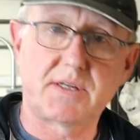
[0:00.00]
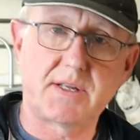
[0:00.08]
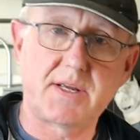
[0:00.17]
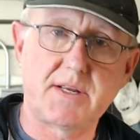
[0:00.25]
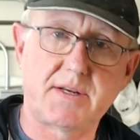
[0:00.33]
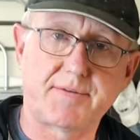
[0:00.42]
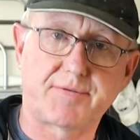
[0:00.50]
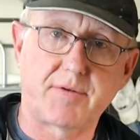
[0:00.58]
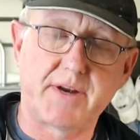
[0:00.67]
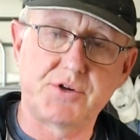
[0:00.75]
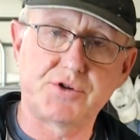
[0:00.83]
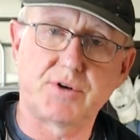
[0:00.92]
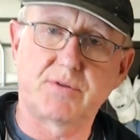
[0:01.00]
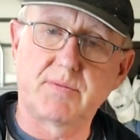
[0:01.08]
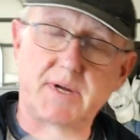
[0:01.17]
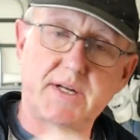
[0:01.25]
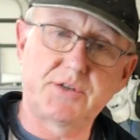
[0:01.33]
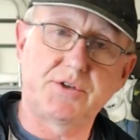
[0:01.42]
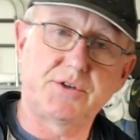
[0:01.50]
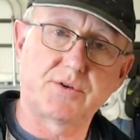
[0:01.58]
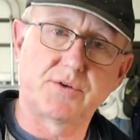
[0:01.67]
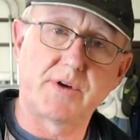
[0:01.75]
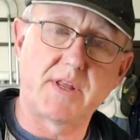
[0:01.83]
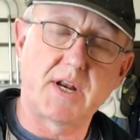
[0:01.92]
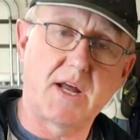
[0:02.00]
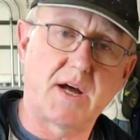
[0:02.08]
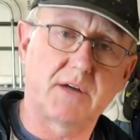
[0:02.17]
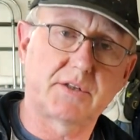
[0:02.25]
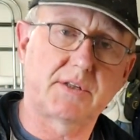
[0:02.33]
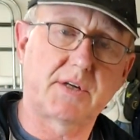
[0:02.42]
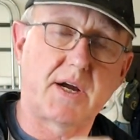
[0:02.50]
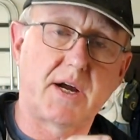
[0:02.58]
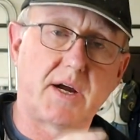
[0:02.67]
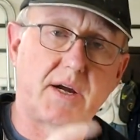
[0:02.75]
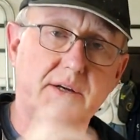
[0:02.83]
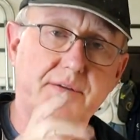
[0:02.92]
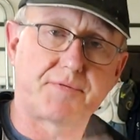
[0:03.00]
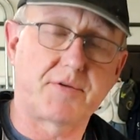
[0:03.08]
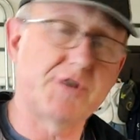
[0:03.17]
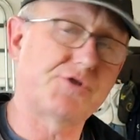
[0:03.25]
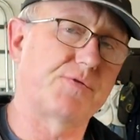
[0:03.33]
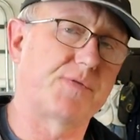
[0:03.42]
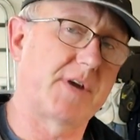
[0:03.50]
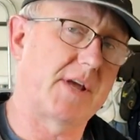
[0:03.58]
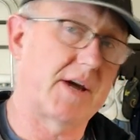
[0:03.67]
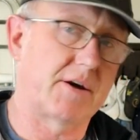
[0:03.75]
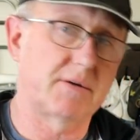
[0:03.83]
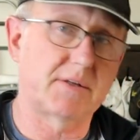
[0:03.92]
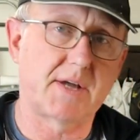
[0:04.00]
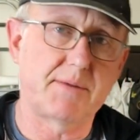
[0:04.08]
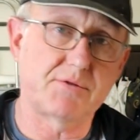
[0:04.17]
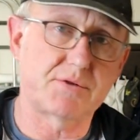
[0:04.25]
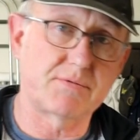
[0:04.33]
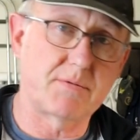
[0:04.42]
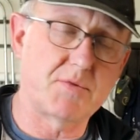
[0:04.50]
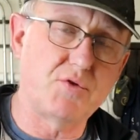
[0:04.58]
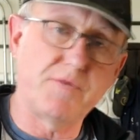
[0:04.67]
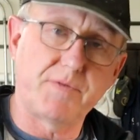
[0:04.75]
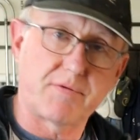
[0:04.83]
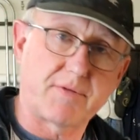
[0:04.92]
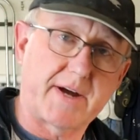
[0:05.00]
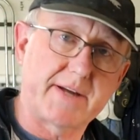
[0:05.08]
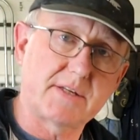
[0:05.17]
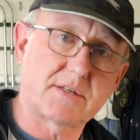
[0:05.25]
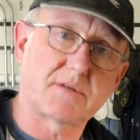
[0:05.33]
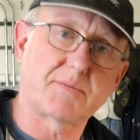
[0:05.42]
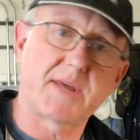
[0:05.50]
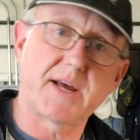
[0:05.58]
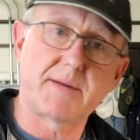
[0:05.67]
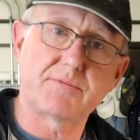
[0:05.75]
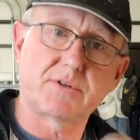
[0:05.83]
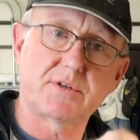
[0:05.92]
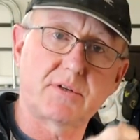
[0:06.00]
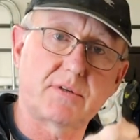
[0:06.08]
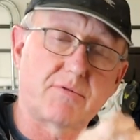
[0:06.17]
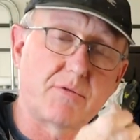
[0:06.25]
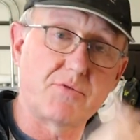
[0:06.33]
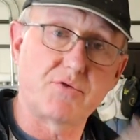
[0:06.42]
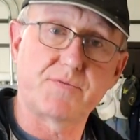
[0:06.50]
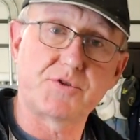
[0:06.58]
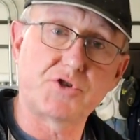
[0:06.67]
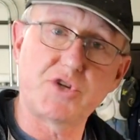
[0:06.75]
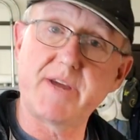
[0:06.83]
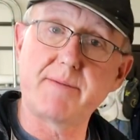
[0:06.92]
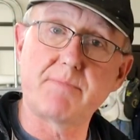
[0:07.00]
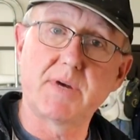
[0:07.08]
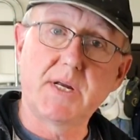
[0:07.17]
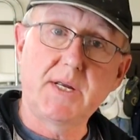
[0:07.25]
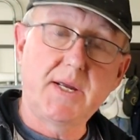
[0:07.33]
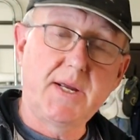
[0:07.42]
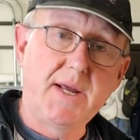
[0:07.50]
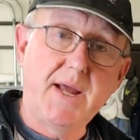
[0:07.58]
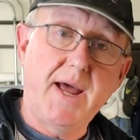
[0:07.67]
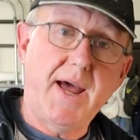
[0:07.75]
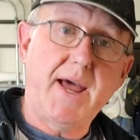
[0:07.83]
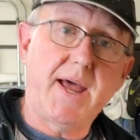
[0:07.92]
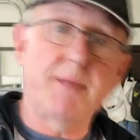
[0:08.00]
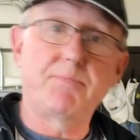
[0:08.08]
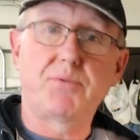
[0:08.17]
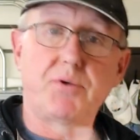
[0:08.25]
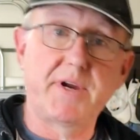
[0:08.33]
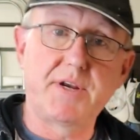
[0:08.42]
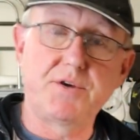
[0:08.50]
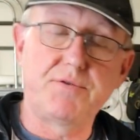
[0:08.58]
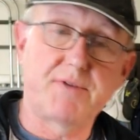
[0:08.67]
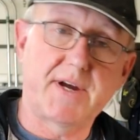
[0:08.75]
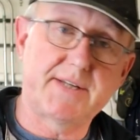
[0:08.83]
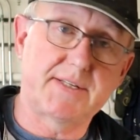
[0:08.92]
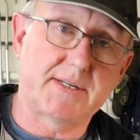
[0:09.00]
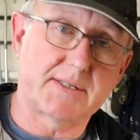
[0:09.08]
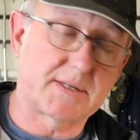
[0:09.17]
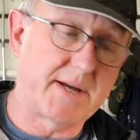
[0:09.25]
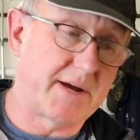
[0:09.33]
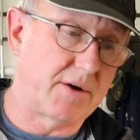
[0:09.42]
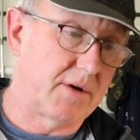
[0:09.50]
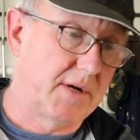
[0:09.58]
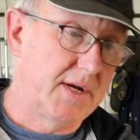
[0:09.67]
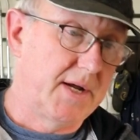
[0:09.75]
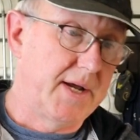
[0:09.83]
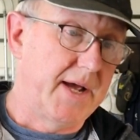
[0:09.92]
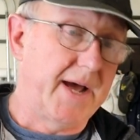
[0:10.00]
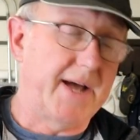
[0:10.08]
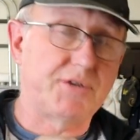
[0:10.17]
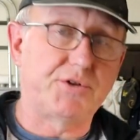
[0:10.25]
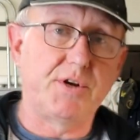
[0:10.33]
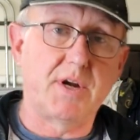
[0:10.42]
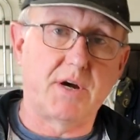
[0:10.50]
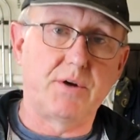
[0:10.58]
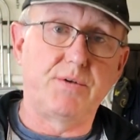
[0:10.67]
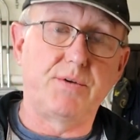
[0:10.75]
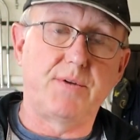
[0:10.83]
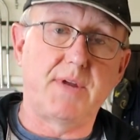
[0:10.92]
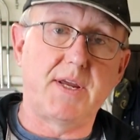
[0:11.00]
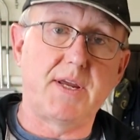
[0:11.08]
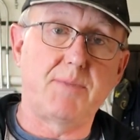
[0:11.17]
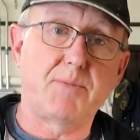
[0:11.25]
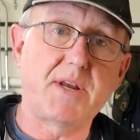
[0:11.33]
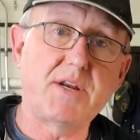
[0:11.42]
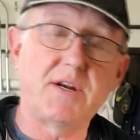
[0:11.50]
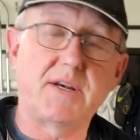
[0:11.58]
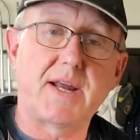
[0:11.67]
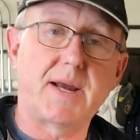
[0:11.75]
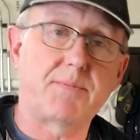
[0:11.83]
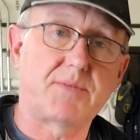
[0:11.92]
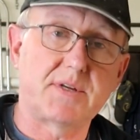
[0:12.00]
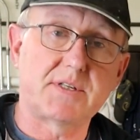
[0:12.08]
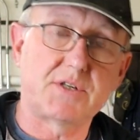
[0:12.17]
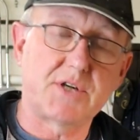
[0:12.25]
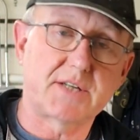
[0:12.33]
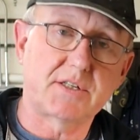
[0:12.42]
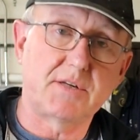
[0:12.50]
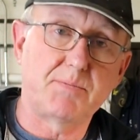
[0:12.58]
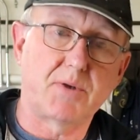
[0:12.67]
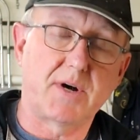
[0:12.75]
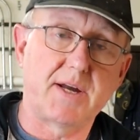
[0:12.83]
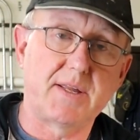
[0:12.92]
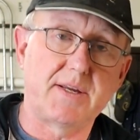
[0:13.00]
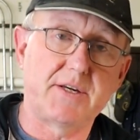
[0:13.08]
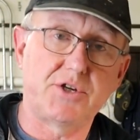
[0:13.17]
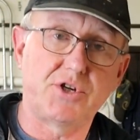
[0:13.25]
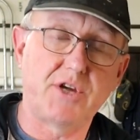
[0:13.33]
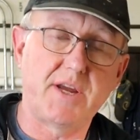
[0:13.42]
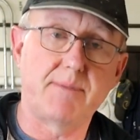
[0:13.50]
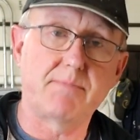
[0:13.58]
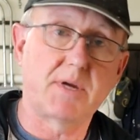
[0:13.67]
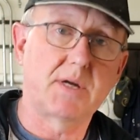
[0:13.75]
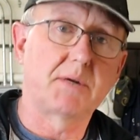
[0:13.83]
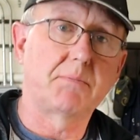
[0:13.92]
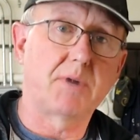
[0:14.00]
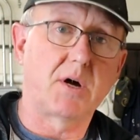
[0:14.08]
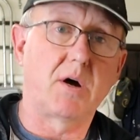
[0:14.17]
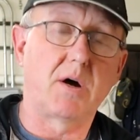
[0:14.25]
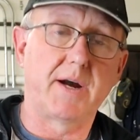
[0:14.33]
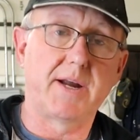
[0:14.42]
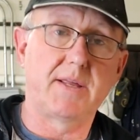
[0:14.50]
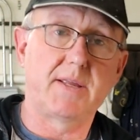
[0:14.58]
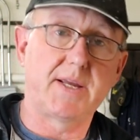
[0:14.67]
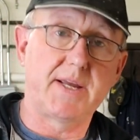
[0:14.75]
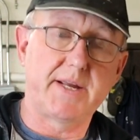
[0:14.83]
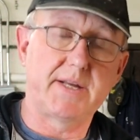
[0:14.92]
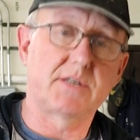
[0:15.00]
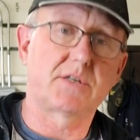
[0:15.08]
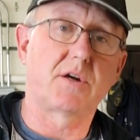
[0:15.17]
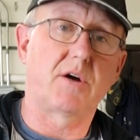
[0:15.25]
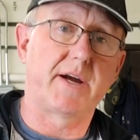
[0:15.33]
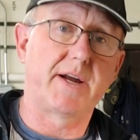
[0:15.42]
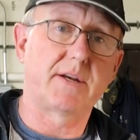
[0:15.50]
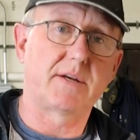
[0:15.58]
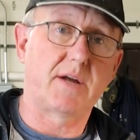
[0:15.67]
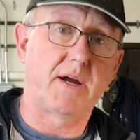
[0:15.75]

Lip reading: the differential. As you saw in the last differential video, I was able to remove the race to be able to remove the shim and put in new races. Now, as you know, the pinion depth is adjusted by the shim behind the inside